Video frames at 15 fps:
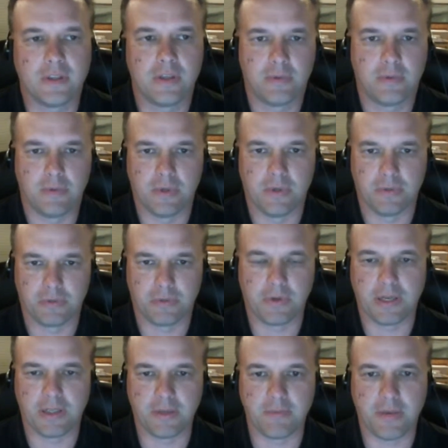when it was trying
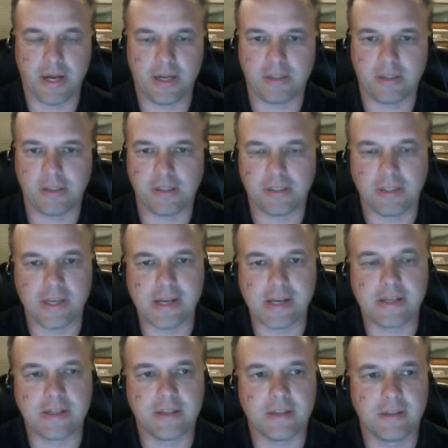to compile,
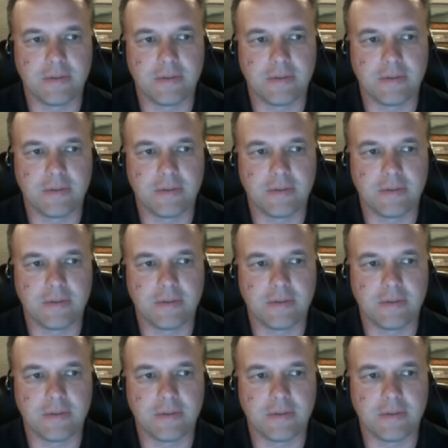and